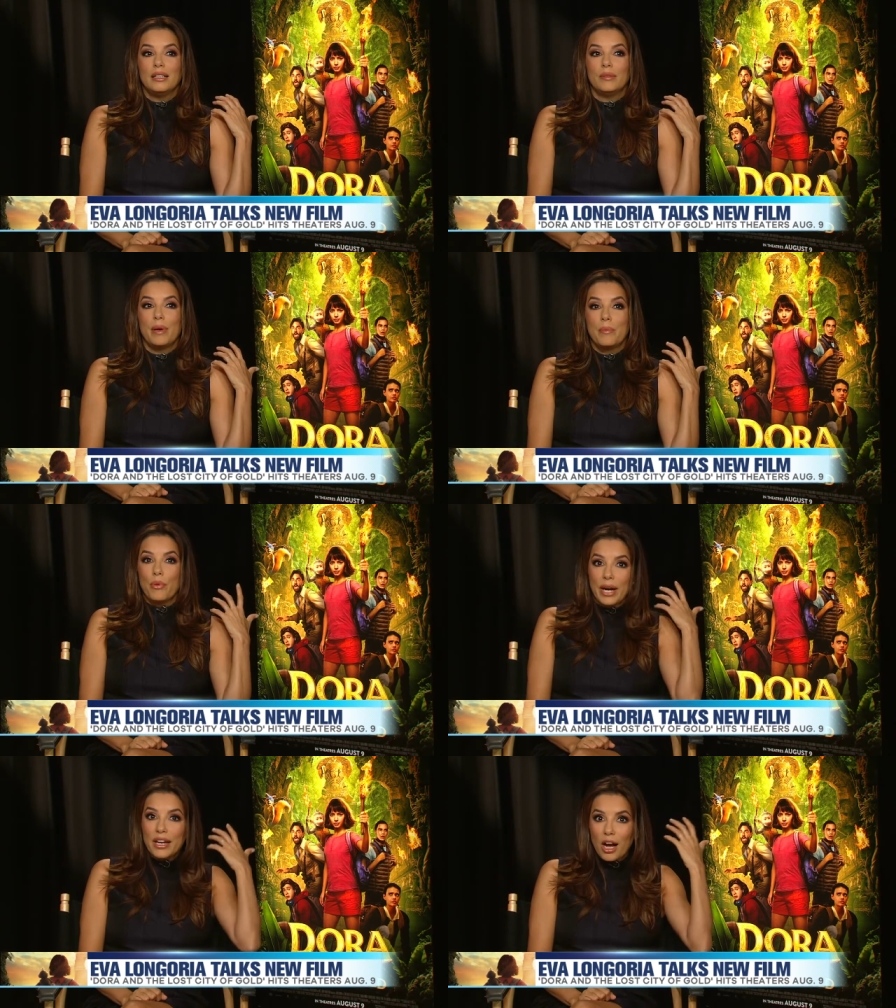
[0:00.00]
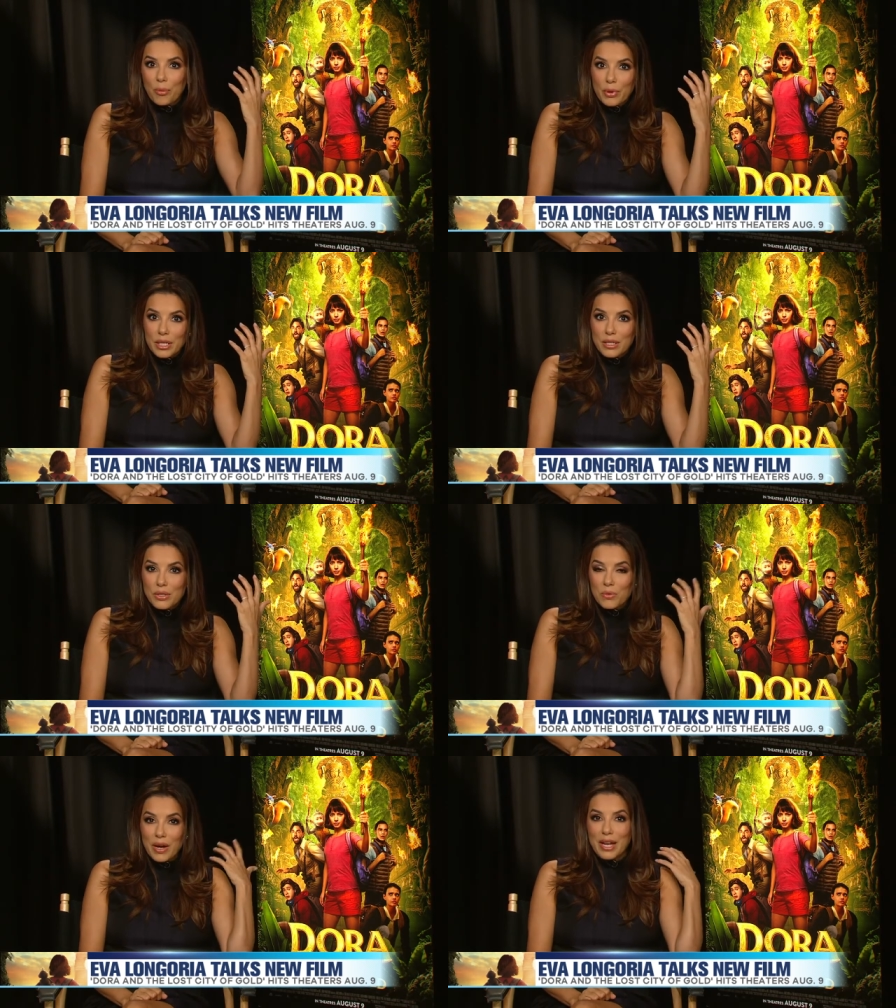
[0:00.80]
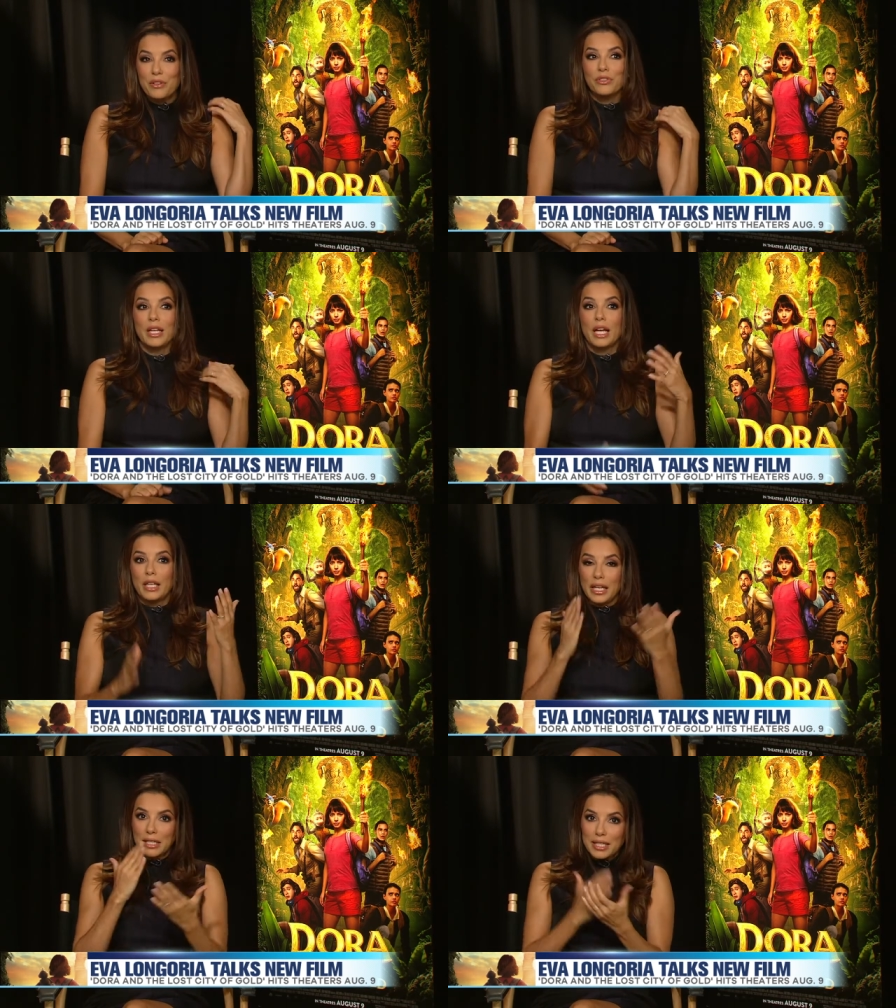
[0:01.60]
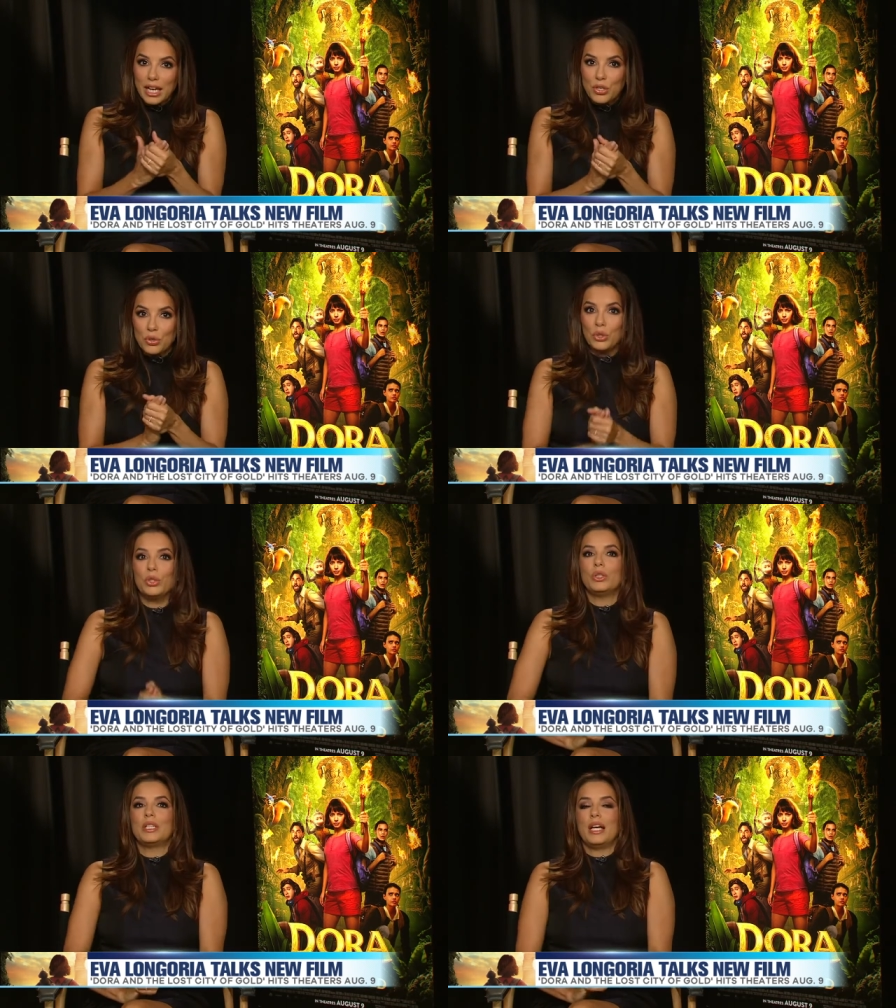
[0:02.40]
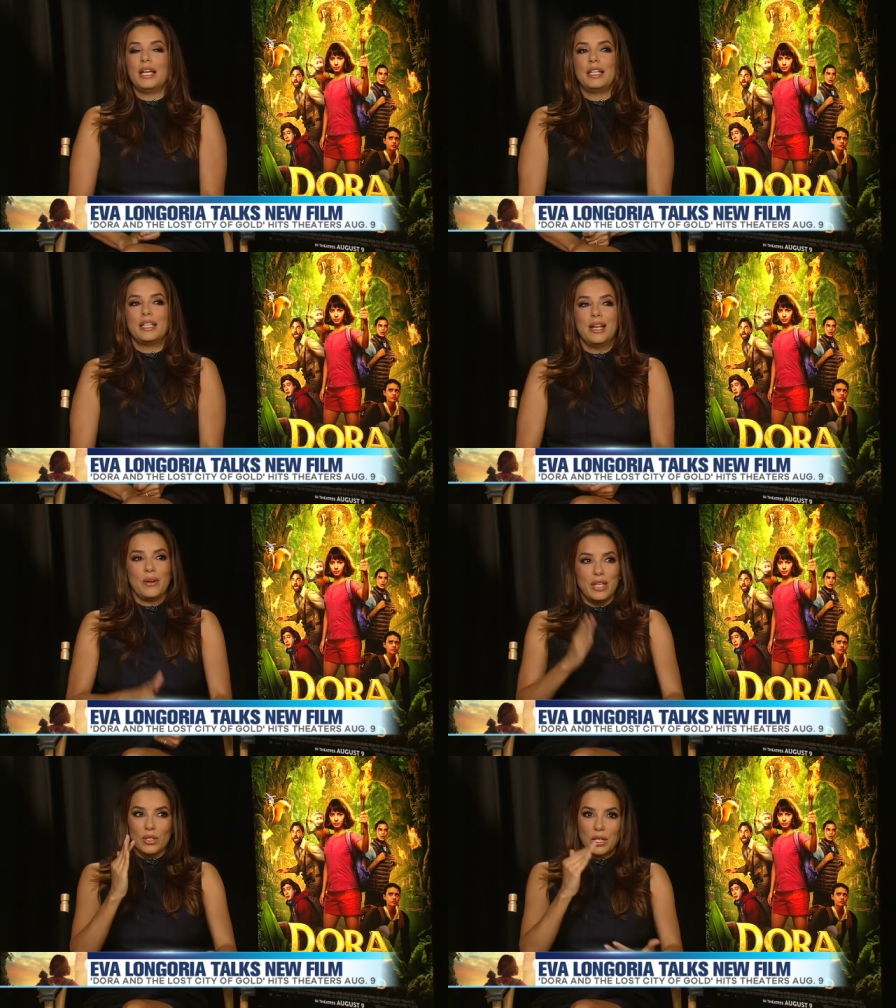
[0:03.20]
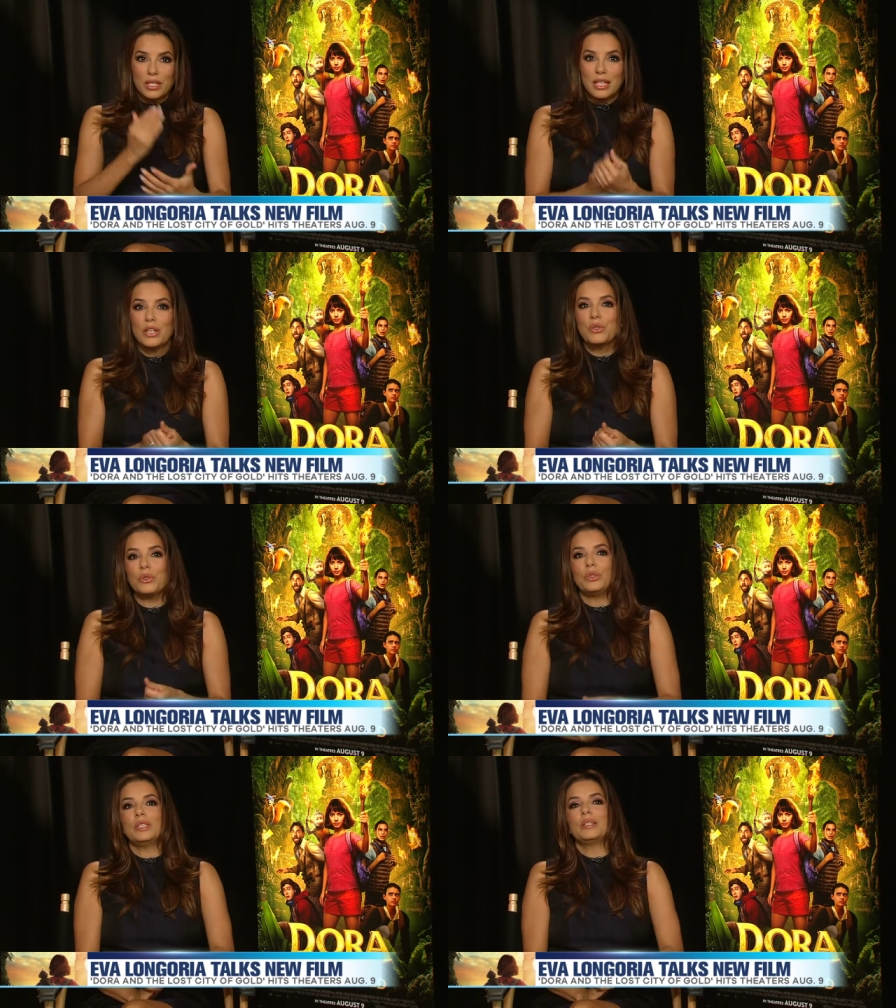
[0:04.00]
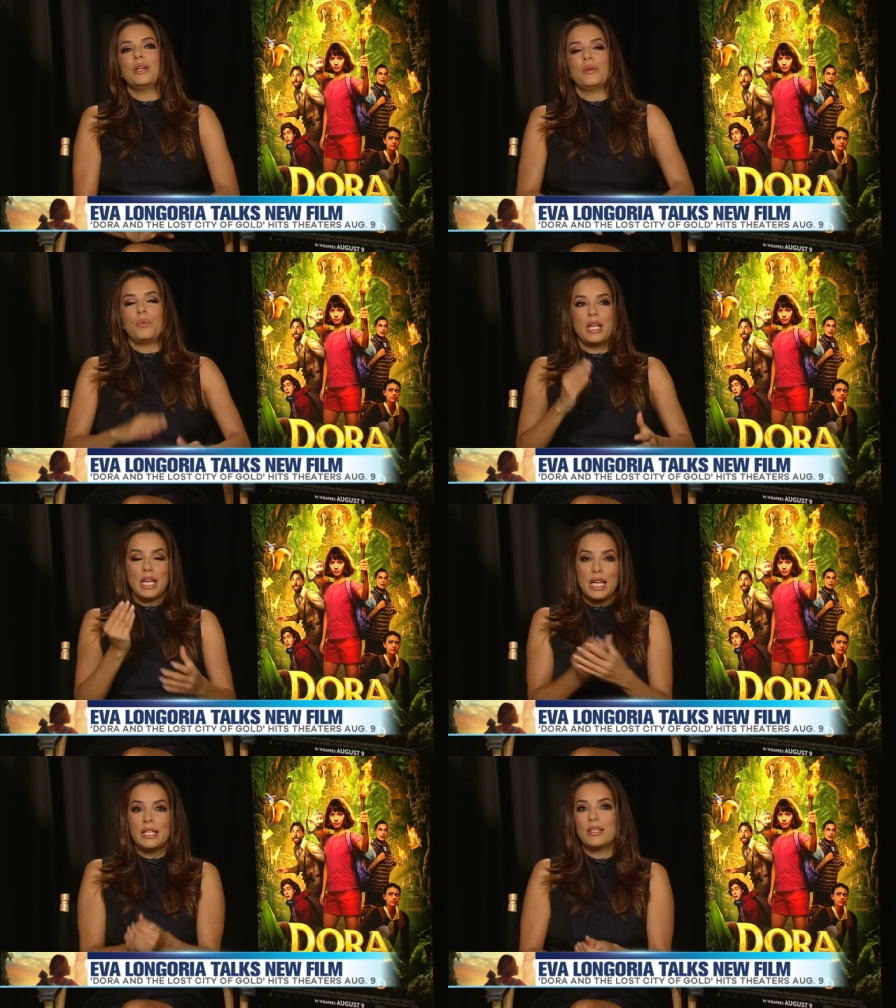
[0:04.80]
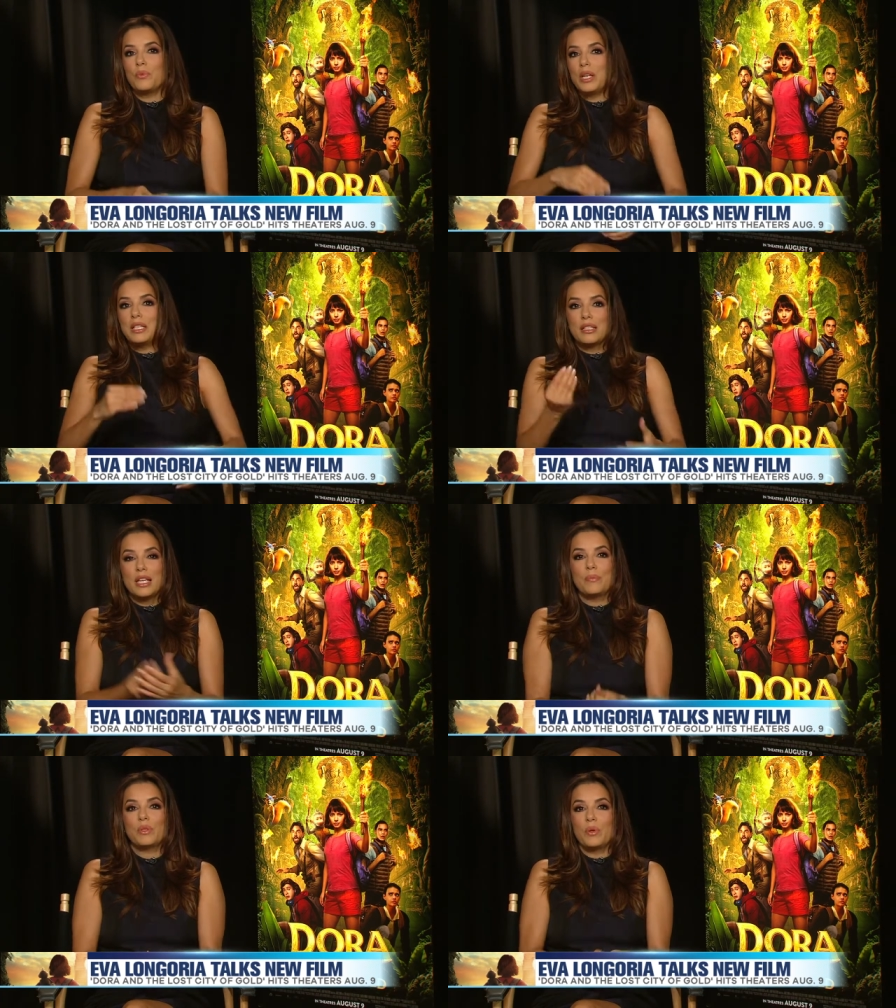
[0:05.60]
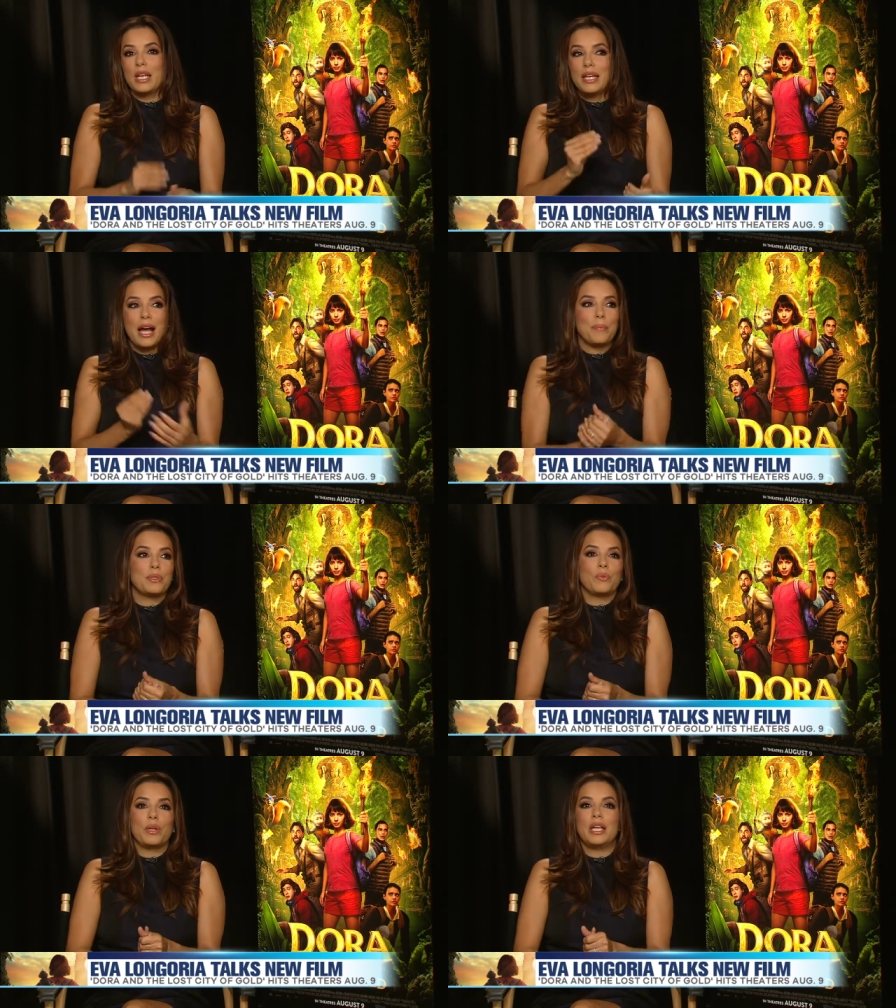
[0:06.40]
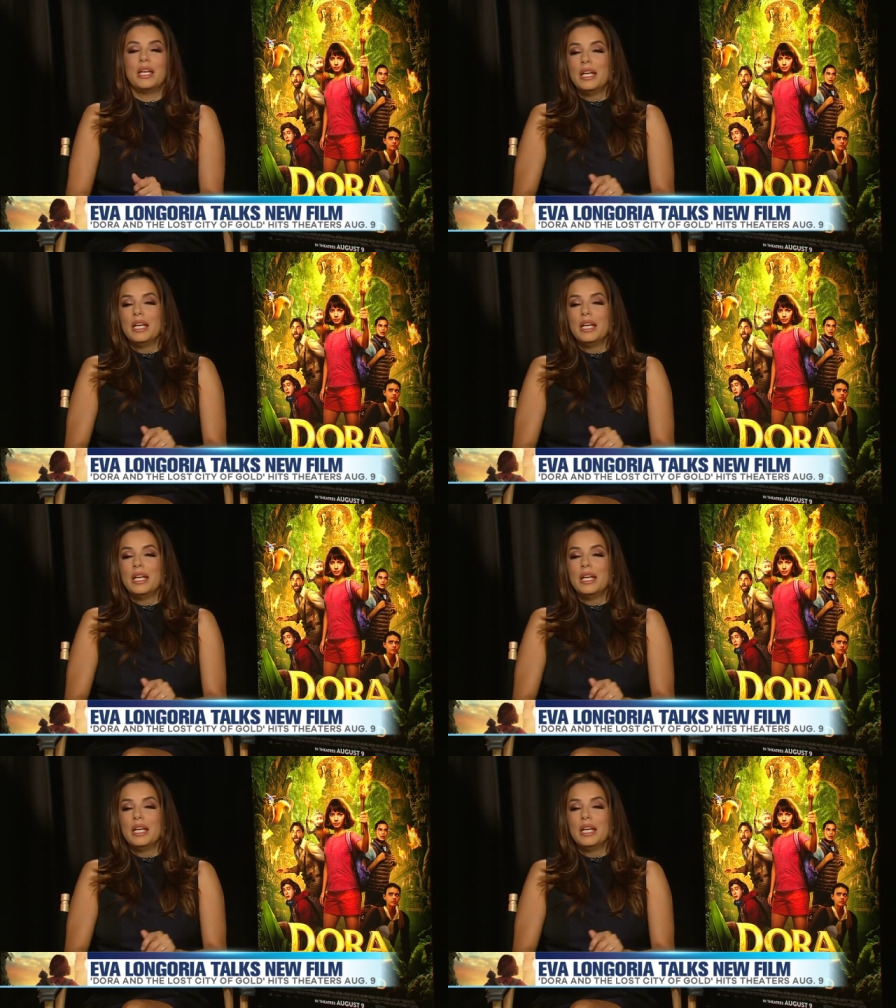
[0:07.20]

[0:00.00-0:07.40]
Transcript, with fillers: my brain operates this way of like I like a schedule and, and you know he's on a schedule and, and when he eats and when he sleeps and when he naps and when he